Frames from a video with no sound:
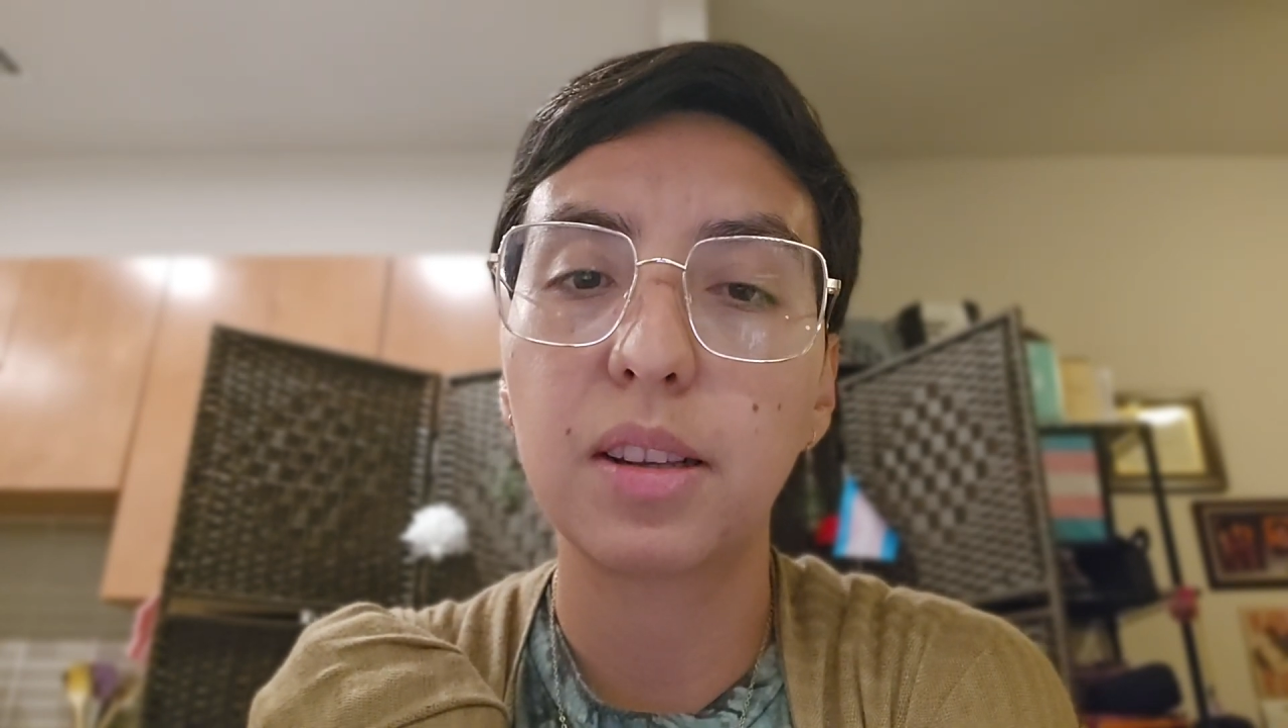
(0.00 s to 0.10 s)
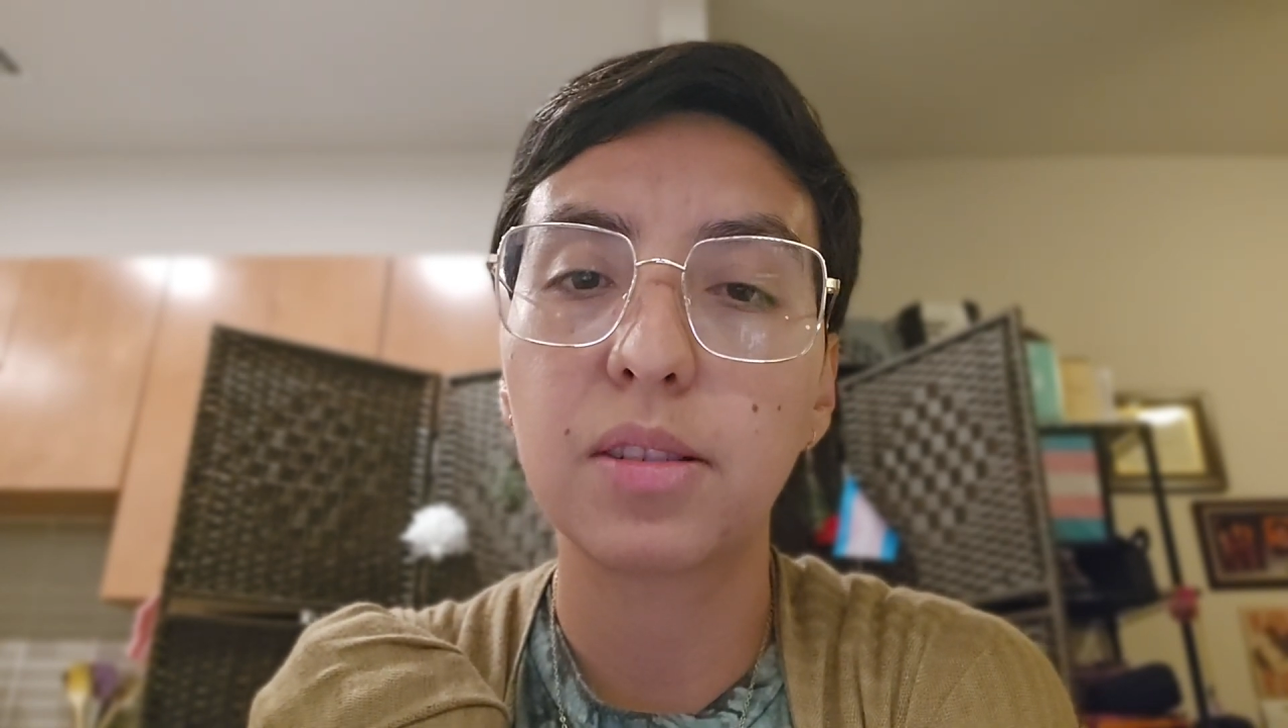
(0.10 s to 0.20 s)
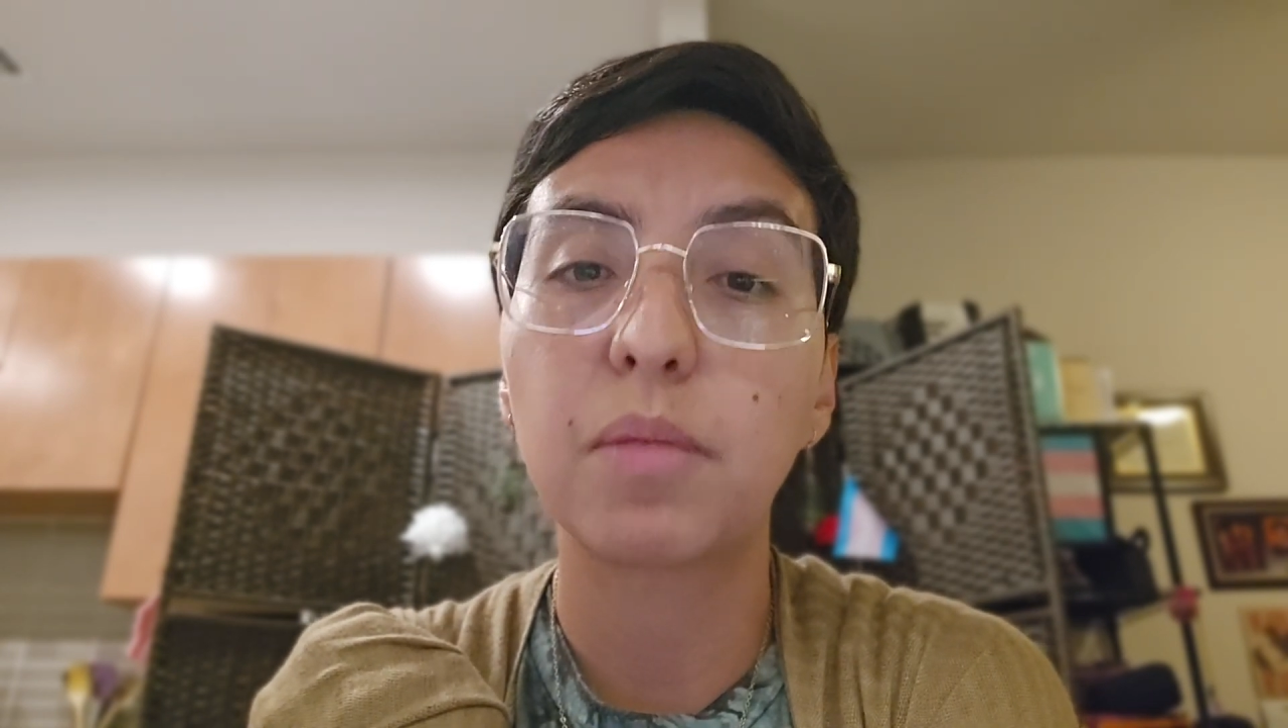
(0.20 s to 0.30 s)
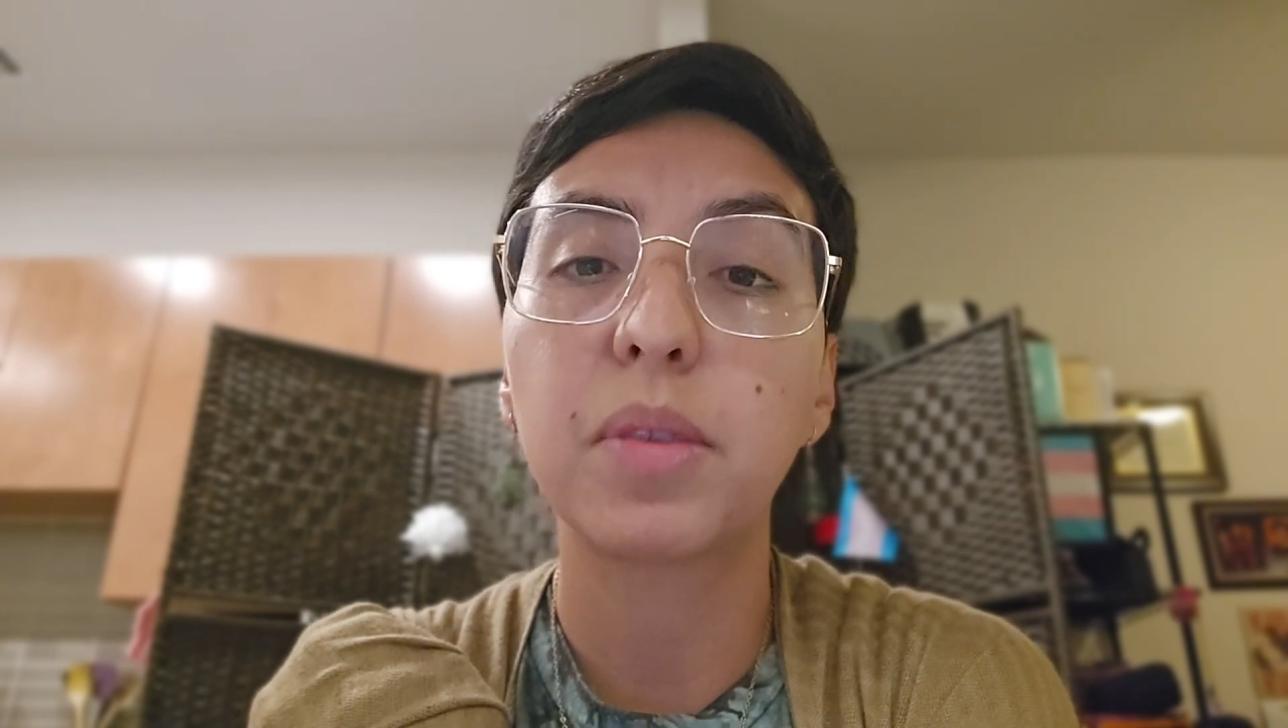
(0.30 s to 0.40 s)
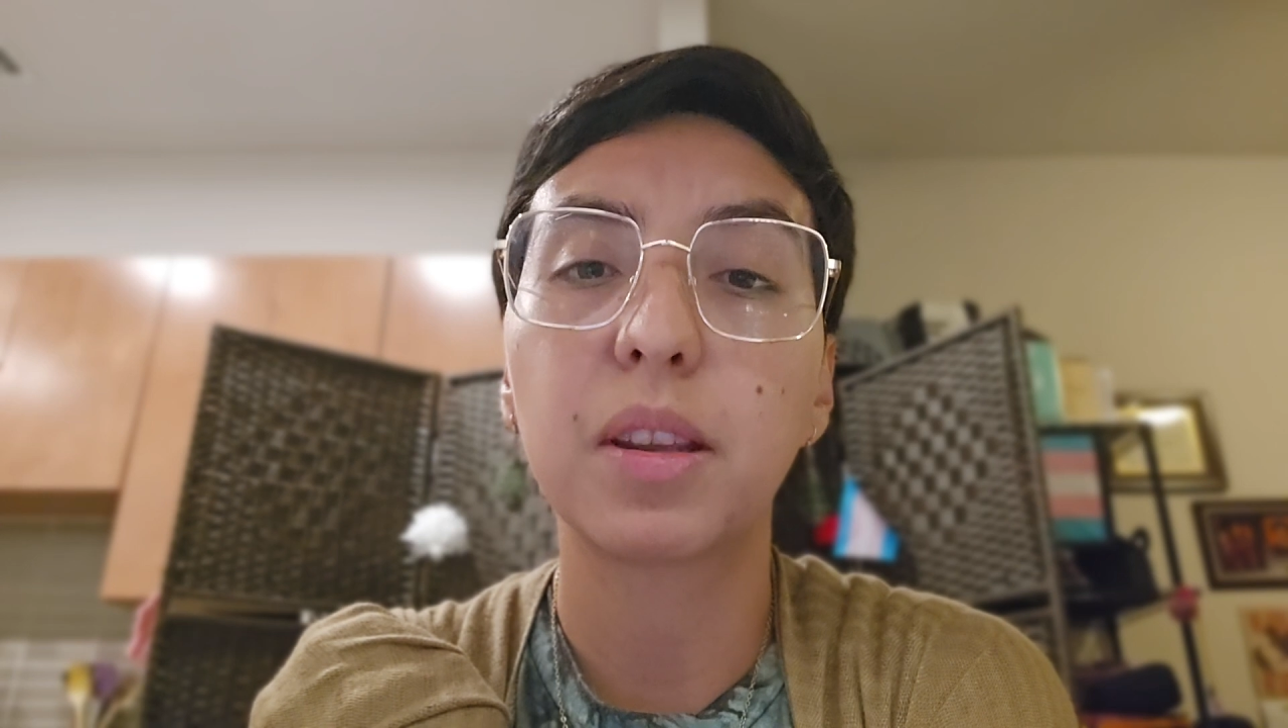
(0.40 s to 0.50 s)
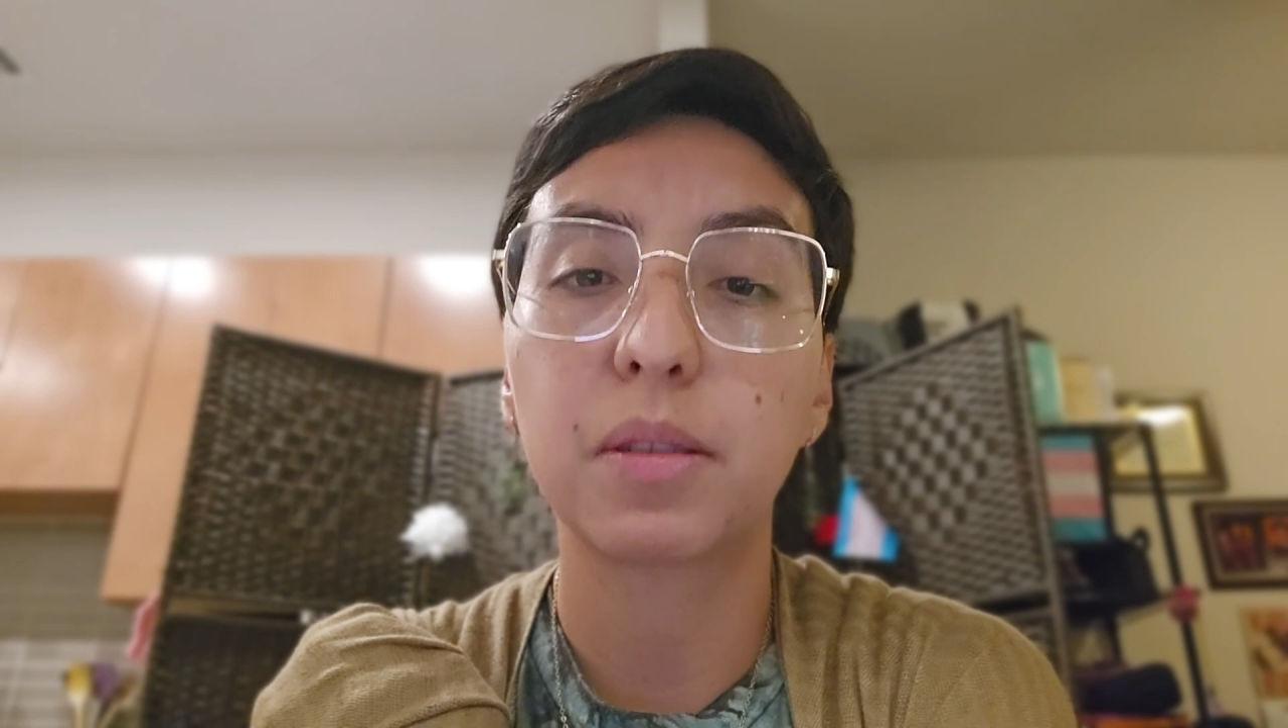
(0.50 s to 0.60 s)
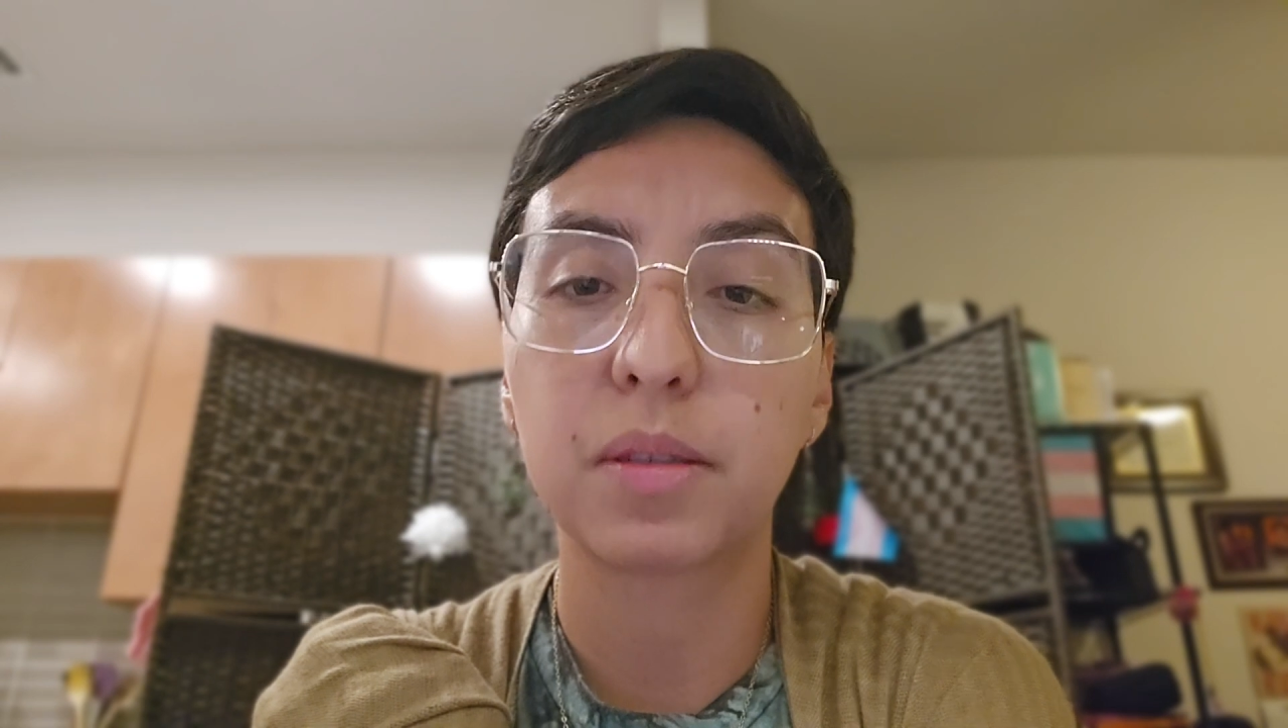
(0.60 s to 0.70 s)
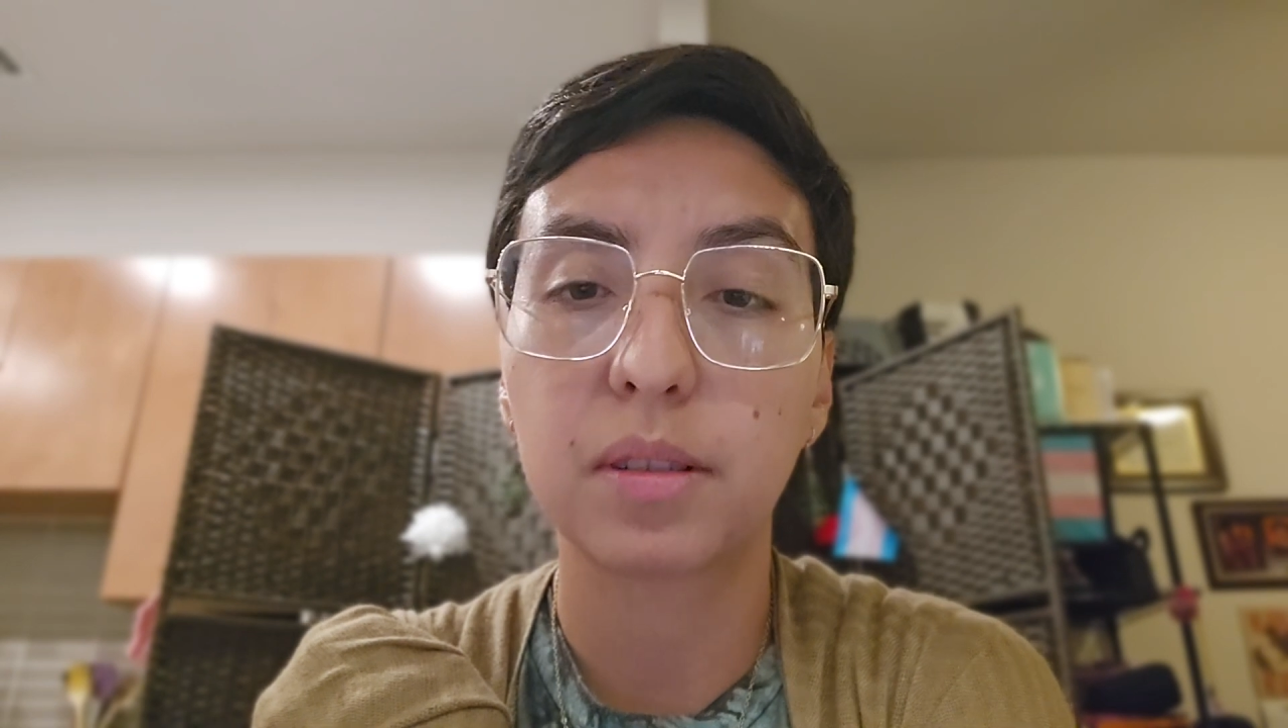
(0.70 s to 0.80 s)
something